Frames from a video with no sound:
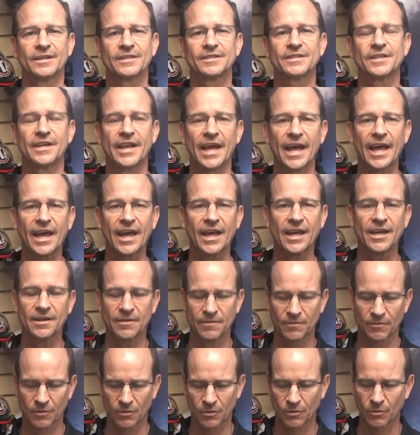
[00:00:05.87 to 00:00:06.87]
Today,
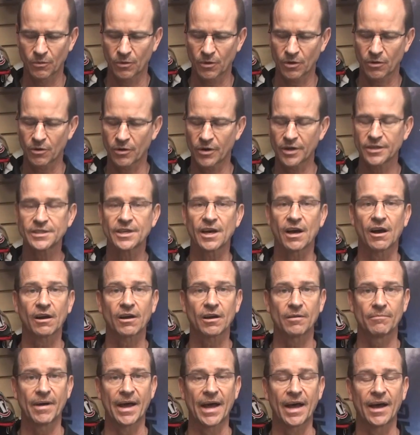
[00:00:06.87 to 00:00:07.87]
we're going to talk
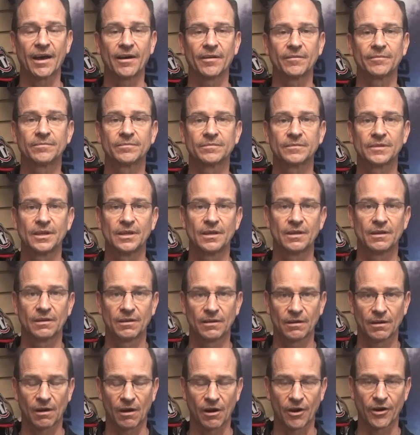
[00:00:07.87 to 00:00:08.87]
about
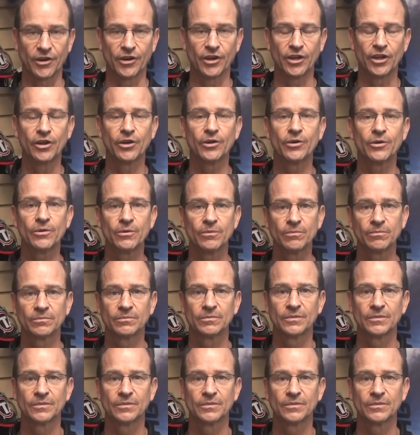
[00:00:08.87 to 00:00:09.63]
our new